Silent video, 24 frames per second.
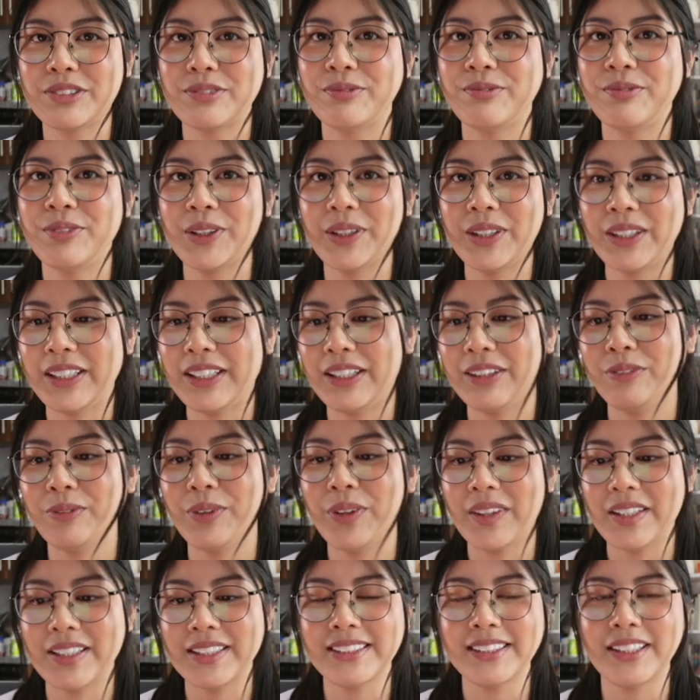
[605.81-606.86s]
fill it in
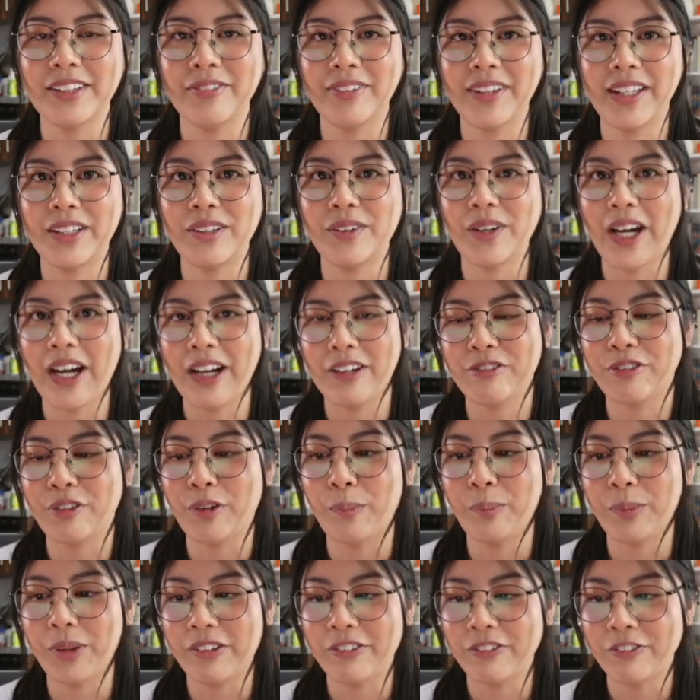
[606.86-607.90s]
with the stuff that you had
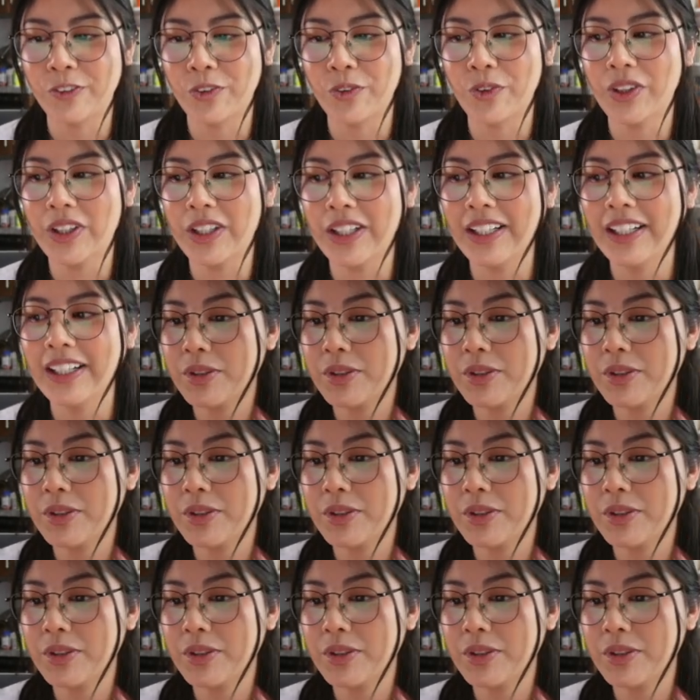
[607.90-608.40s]
from before.